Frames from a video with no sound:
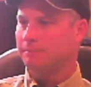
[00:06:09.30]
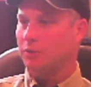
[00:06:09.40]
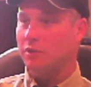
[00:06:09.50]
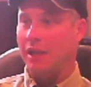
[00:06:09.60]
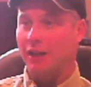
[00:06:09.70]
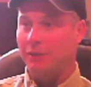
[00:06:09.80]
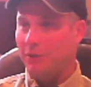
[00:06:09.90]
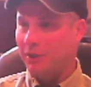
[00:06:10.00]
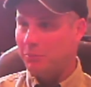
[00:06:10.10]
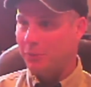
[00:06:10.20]
There's not going
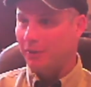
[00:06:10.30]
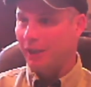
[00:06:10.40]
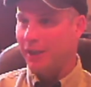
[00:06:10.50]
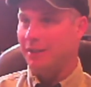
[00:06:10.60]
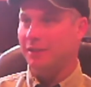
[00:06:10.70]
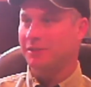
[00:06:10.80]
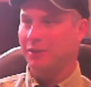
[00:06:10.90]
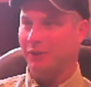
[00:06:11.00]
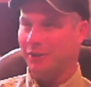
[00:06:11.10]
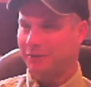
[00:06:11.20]
to be any more land
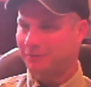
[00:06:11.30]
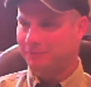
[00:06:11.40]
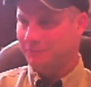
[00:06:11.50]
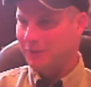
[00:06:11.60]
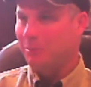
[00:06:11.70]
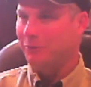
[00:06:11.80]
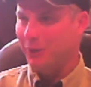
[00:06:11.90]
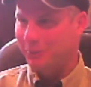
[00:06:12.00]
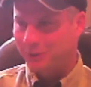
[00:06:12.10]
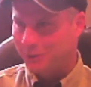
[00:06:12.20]
necessarily come
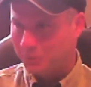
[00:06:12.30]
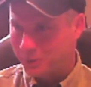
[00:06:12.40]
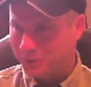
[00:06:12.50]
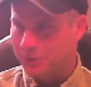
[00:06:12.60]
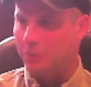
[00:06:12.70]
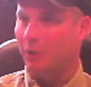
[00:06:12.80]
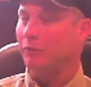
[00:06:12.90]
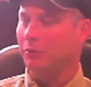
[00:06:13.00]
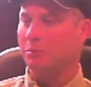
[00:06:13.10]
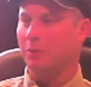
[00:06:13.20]
available in the world, so we're going
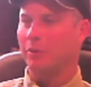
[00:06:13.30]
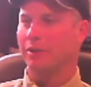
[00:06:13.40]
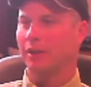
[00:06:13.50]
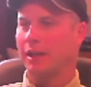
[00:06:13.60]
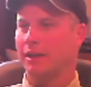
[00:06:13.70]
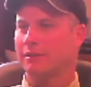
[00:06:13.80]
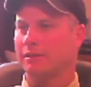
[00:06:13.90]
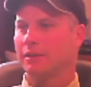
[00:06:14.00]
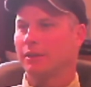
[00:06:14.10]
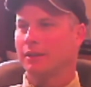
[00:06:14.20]
to have to do more with less.
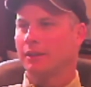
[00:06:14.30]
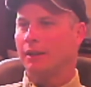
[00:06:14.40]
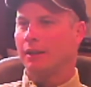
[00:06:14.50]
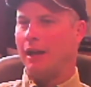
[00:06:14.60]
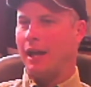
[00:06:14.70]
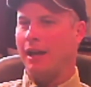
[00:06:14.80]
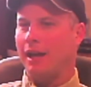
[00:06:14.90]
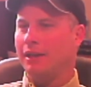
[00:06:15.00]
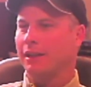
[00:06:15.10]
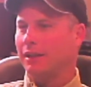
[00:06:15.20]

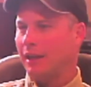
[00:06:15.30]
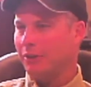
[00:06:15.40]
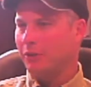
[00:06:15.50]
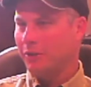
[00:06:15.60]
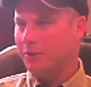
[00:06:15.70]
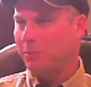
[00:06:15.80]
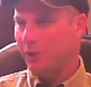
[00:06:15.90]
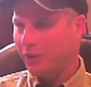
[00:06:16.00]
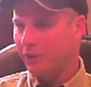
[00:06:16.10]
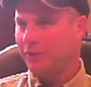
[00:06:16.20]
I think the outlook looks
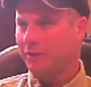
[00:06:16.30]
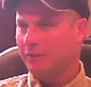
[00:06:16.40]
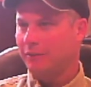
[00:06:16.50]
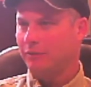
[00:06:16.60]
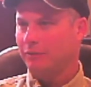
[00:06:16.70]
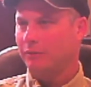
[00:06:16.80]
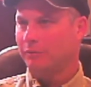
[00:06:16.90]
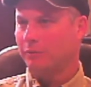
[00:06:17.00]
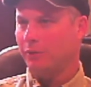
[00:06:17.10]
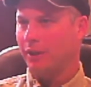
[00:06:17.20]
pretty good
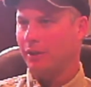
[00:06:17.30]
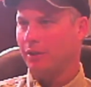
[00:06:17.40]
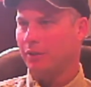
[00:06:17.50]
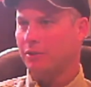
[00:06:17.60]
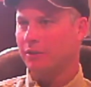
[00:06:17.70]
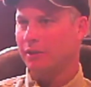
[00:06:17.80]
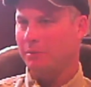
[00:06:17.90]
for agriculture.